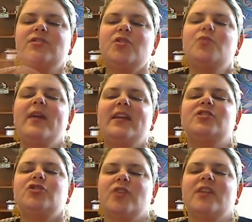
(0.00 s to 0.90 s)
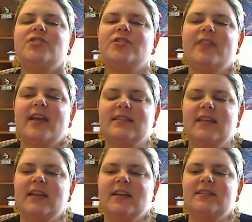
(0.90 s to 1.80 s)
no way to structure that
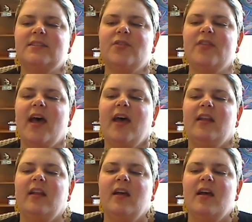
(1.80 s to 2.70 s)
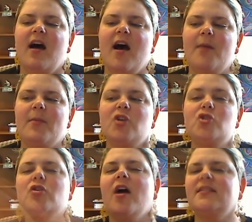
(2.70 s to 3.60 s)
data so that
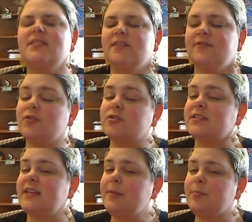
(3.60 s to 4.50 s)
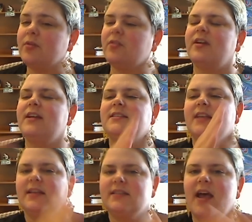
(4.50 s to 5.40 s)
across the full sample, it's
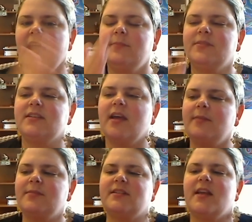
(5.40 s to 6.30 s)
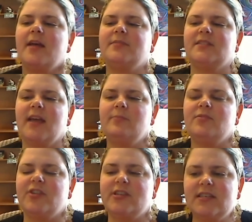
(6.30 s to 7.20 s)
like a time to time to time to time
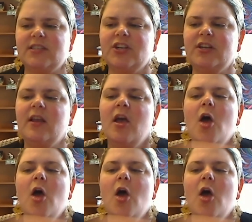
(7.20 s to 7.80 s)
transition,